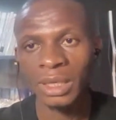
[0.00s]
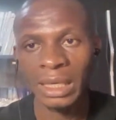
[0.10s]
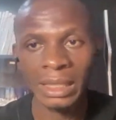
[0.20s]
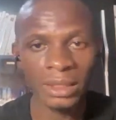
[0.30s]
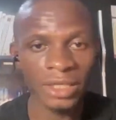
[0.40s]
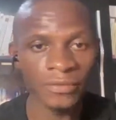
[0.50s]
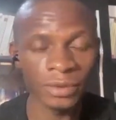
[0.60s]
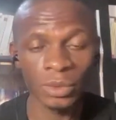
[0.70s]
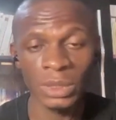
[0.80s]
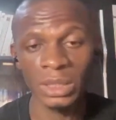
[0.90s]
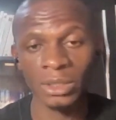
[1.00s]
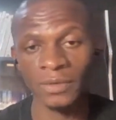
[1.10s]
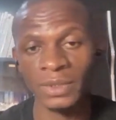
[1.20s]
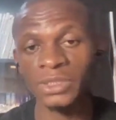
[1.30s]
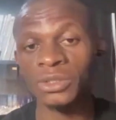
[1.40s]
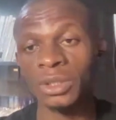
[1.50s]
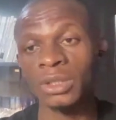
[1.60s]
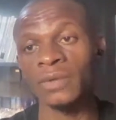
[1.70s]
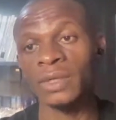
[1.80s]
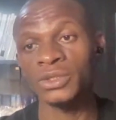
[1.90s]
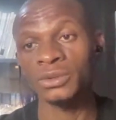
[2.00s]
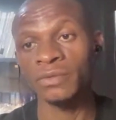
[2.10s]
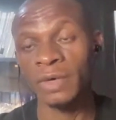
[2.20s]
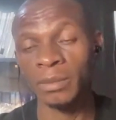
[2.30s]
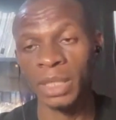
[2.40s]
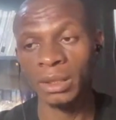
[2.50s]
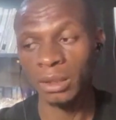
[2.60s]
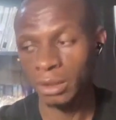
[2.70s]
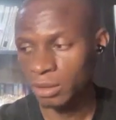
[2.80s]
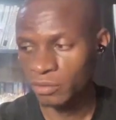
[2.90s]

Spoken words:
And even when the conversation is verbal,